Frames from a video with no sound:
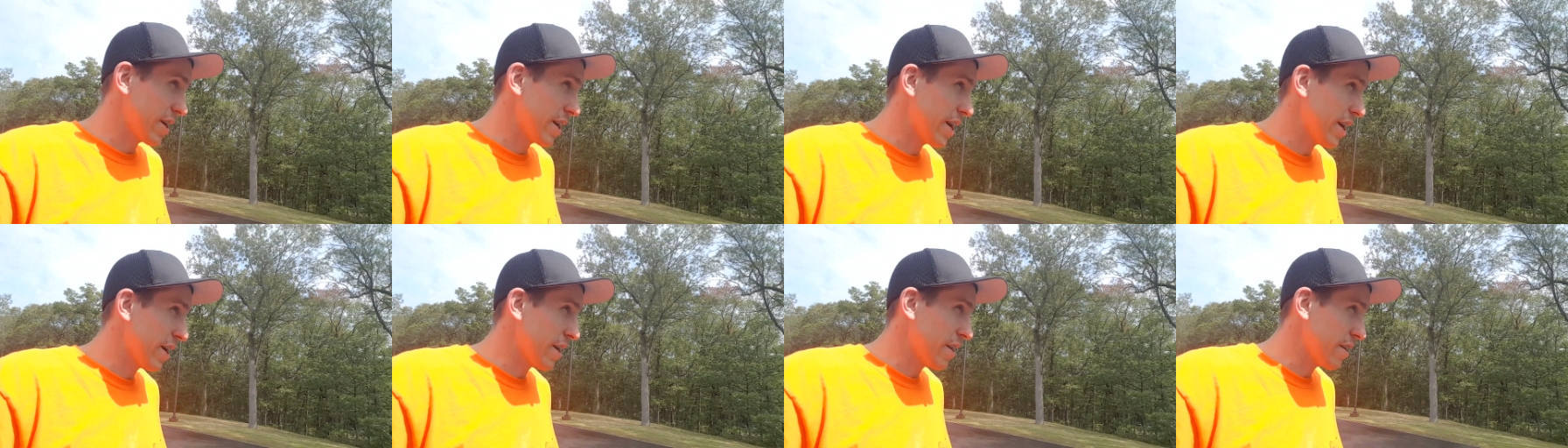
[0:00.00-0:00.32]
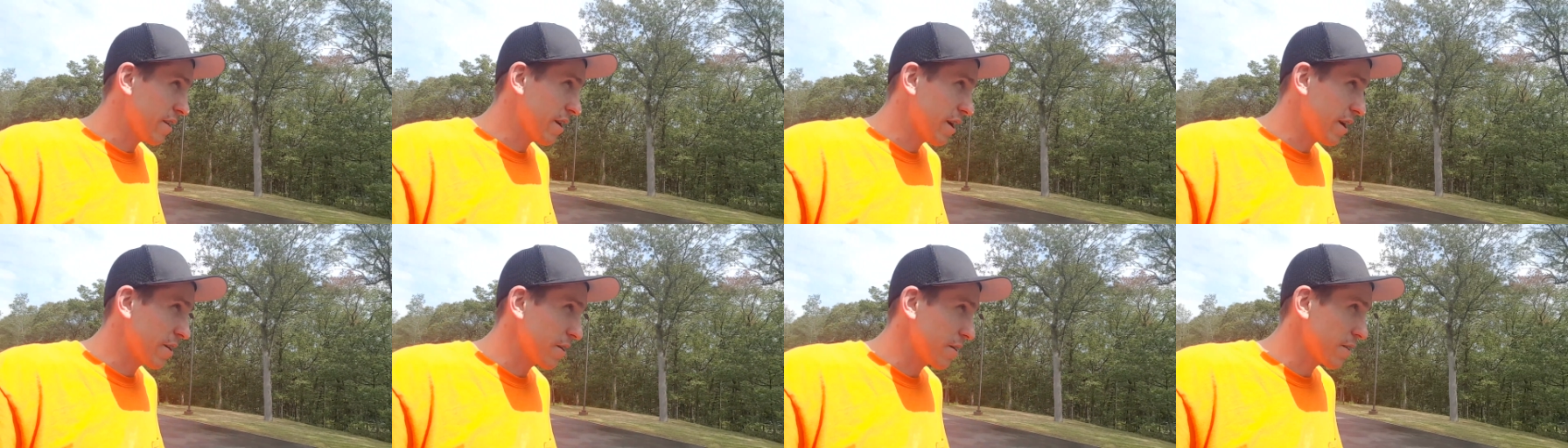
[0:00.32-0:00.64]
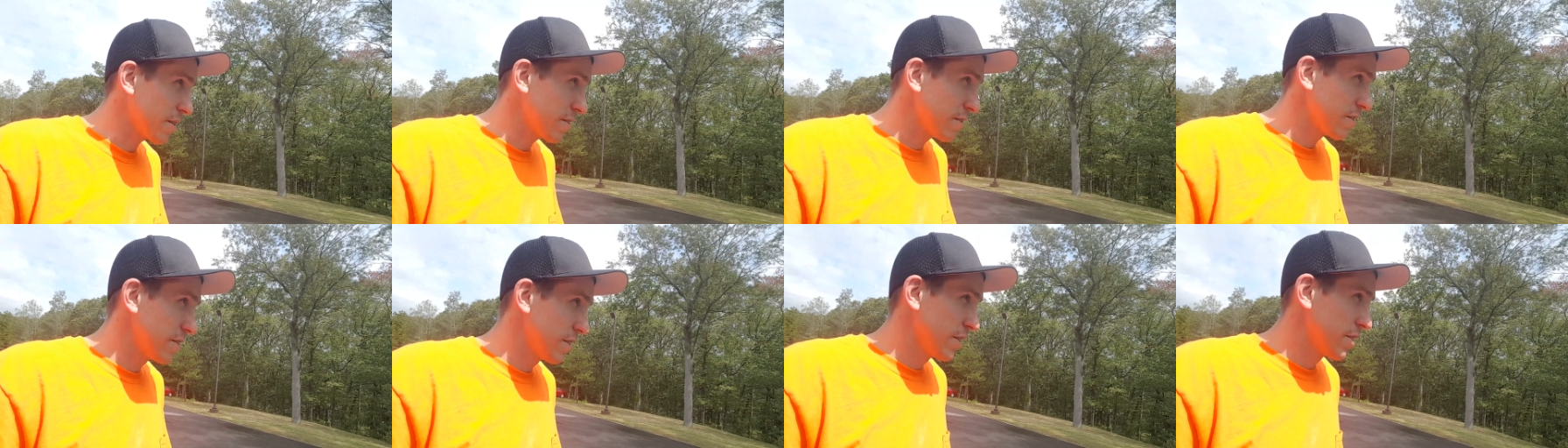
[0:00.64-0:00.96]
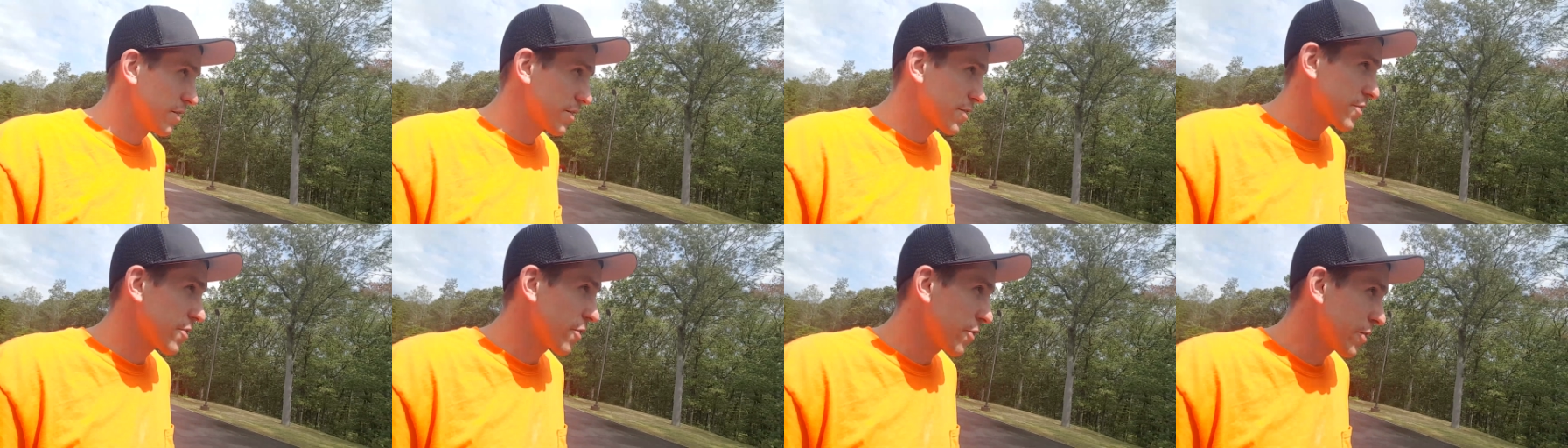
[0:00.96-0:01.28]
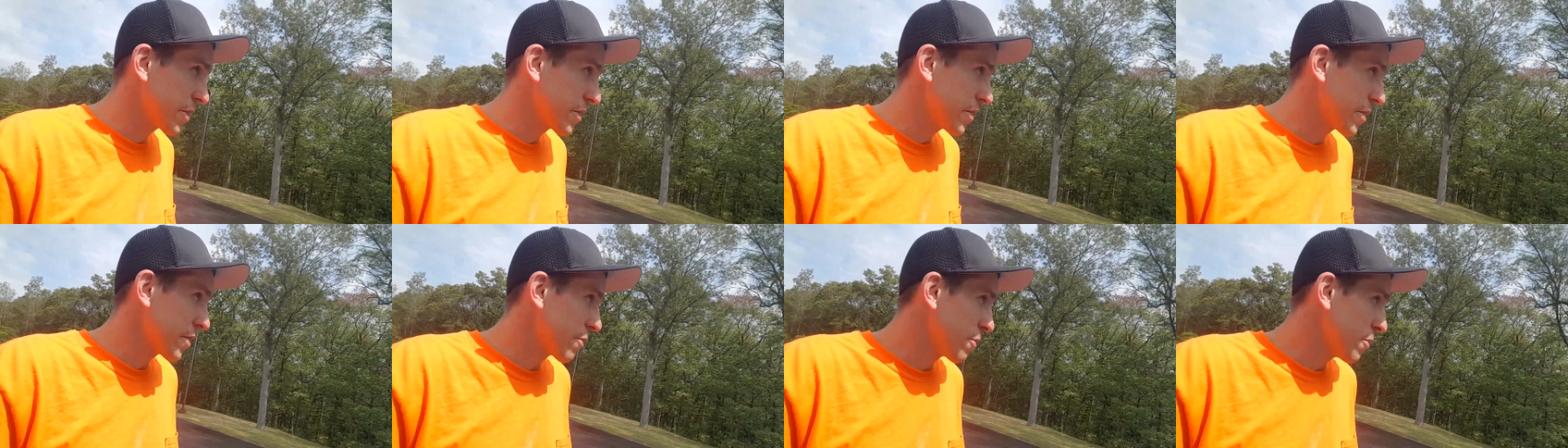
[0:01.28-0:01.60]
and
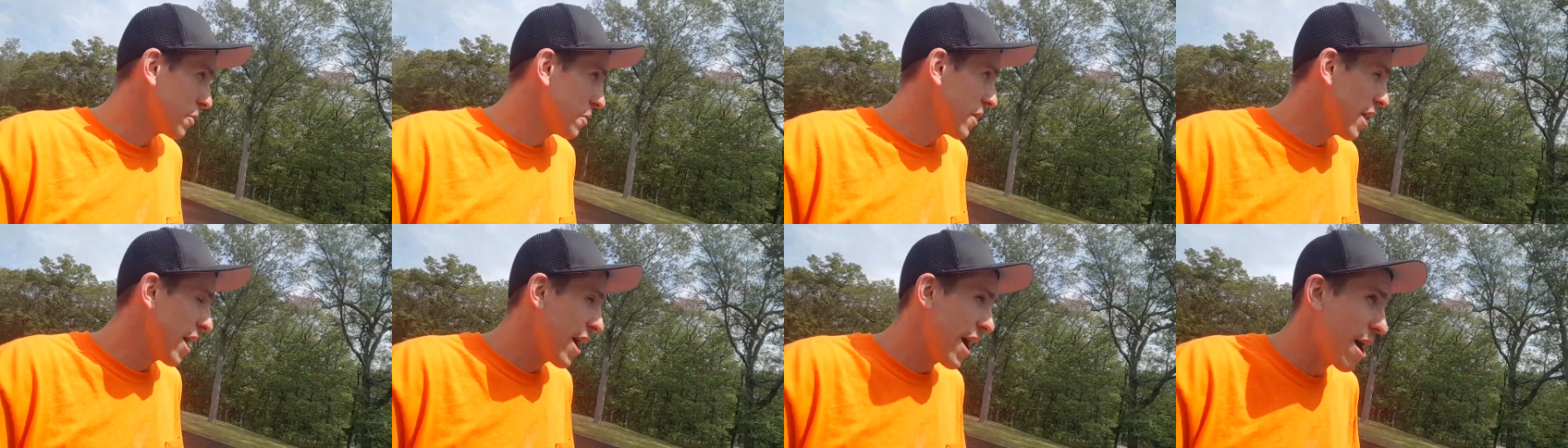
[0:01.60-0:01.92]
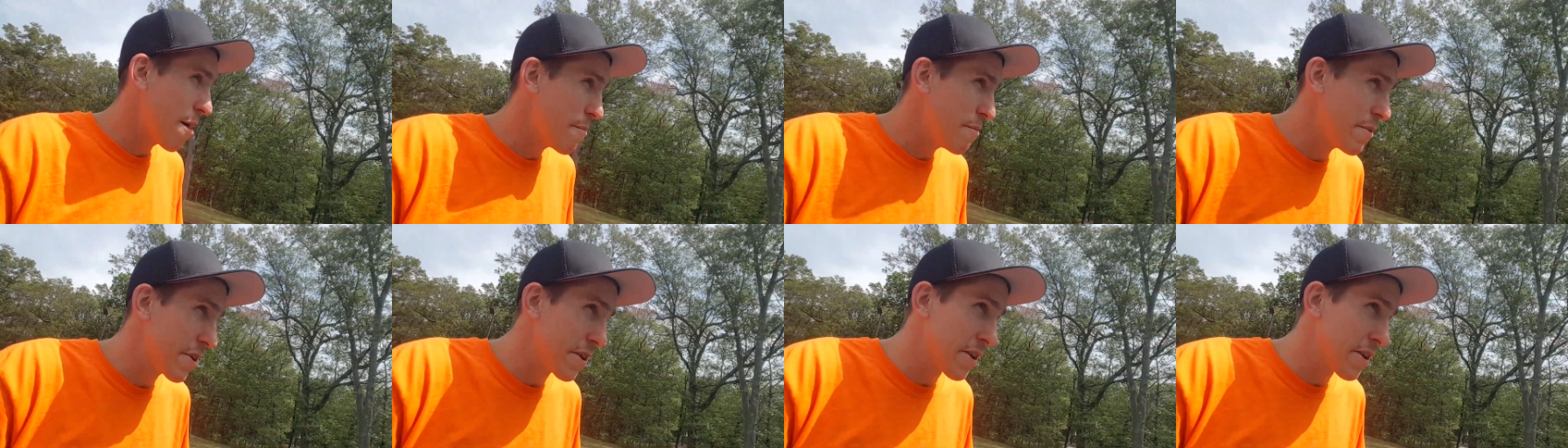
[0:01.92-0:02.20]
starting their own lab.